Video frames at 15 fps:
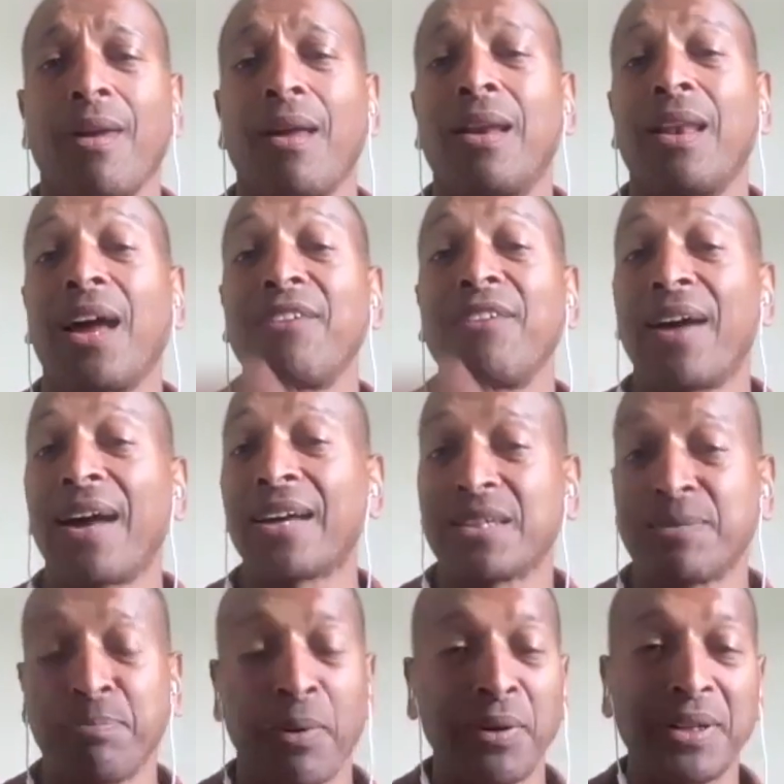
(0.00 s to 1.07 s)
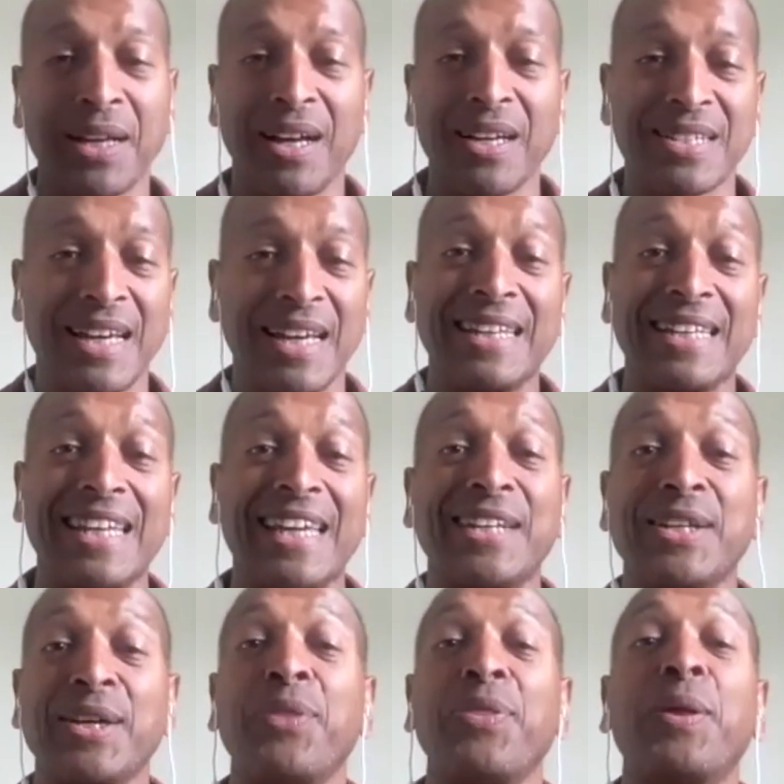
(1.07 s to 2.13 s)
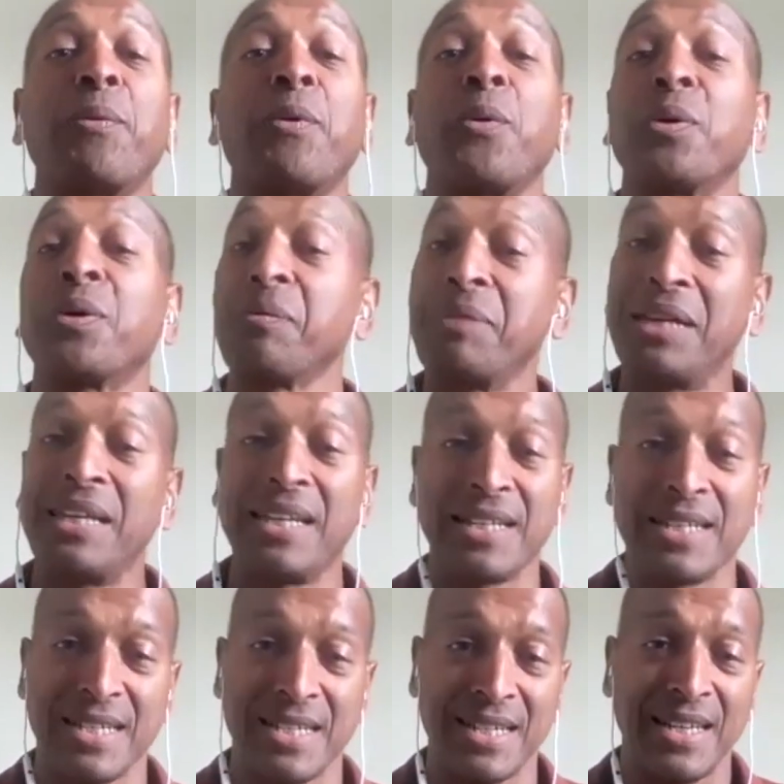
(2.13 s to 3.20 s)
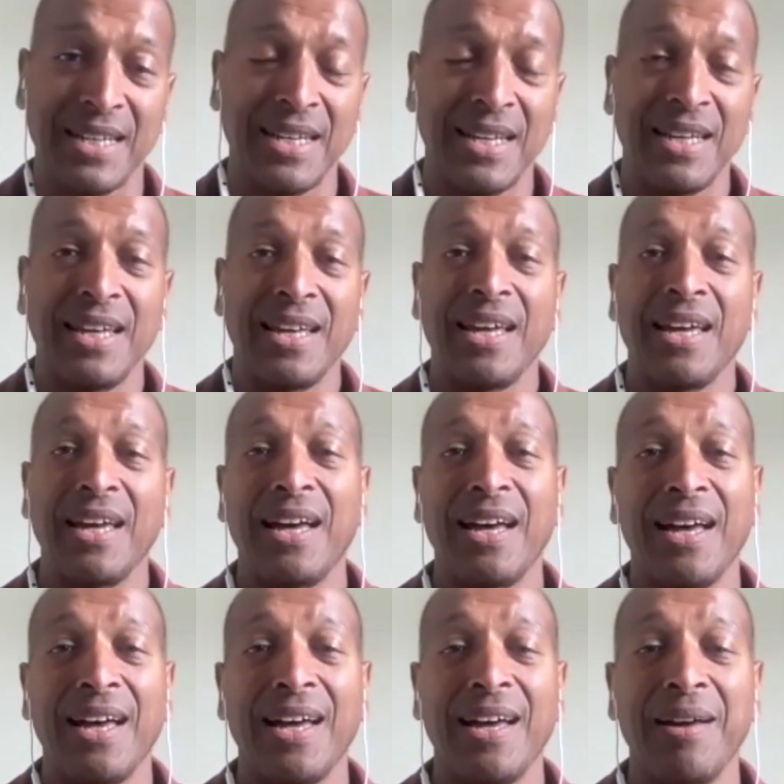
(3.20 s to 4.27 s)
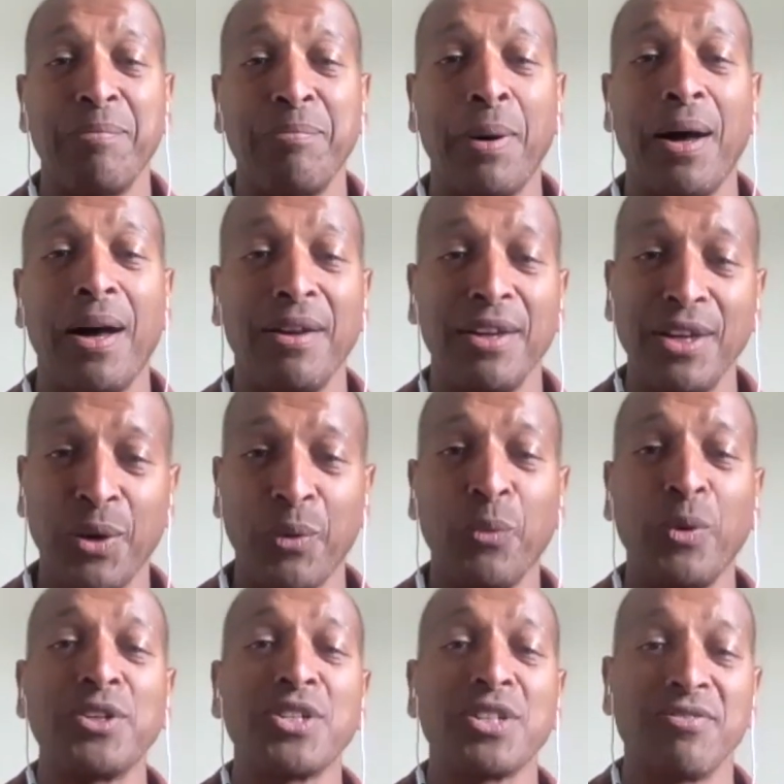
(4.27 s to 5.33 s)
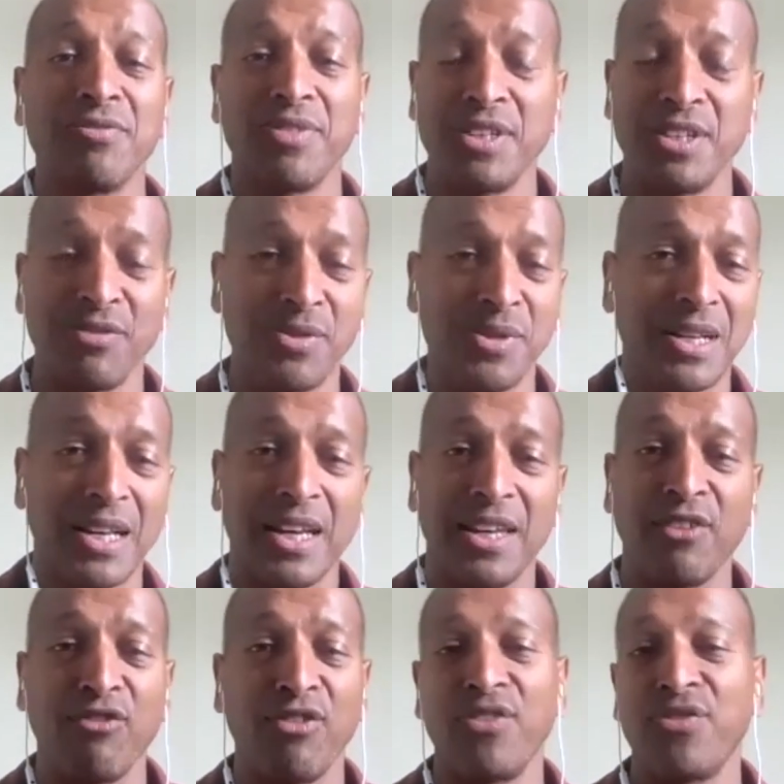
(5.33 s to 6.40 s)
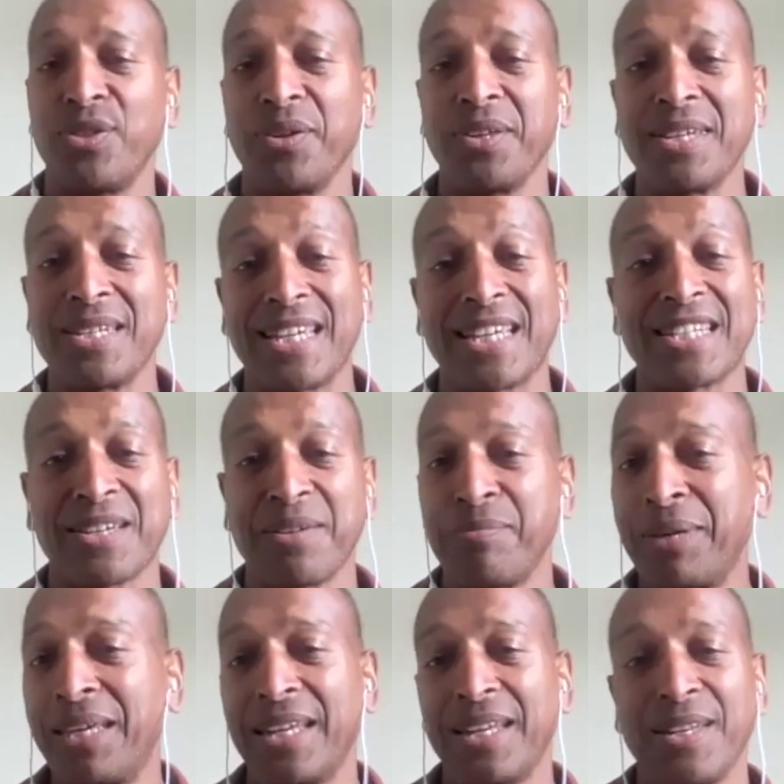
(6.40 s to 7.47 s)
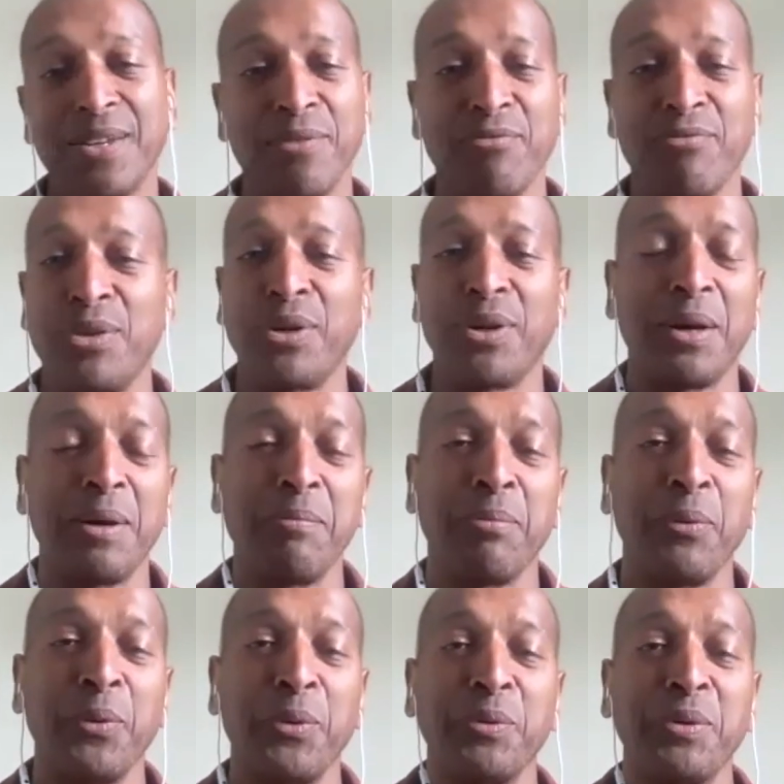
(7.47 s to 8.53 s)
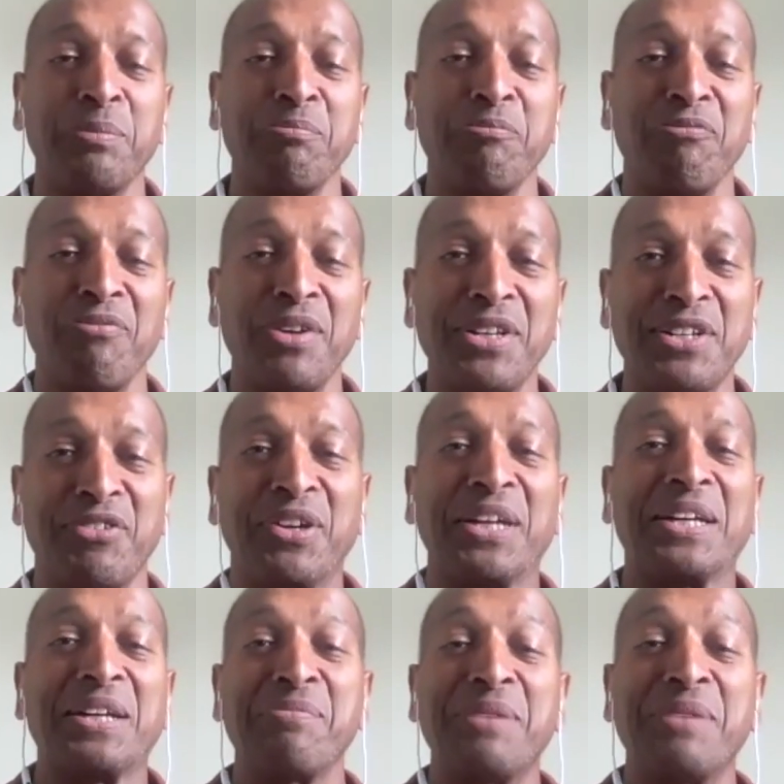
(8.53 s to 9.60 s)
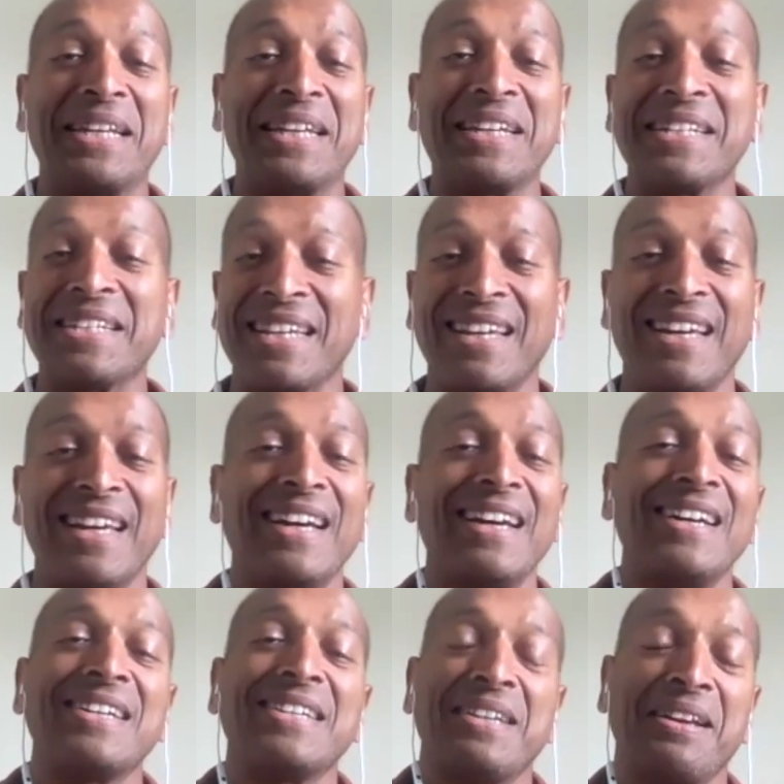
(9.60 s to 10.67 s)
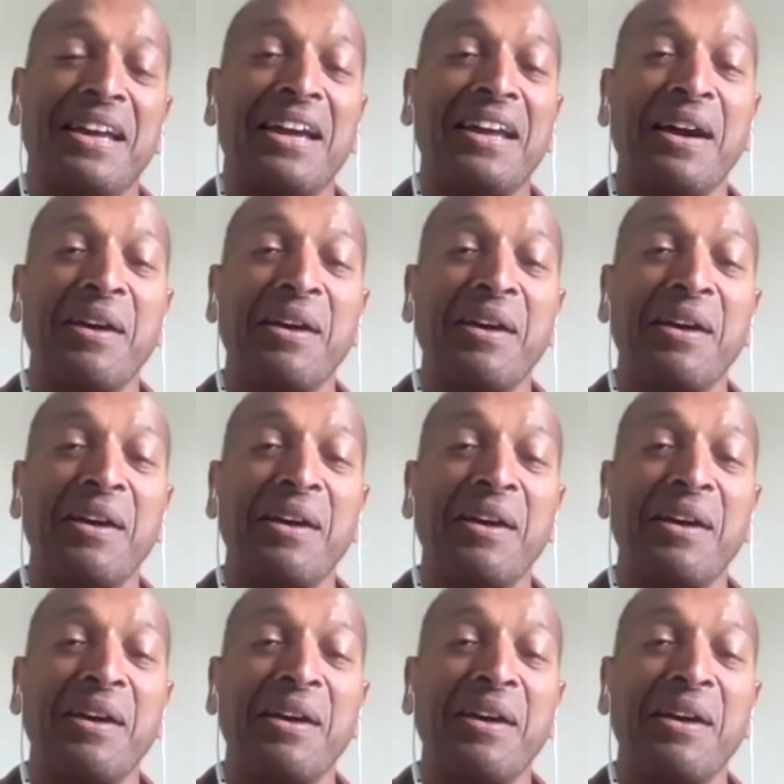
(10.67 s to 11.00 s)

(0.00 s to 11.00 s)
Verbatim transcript: life hack podcasts I did, they were all comedians. Uh, but you know, once you've interviewed like the fifth or sixth comedian, you you're like bored with interviewing comedians. So yeah, like,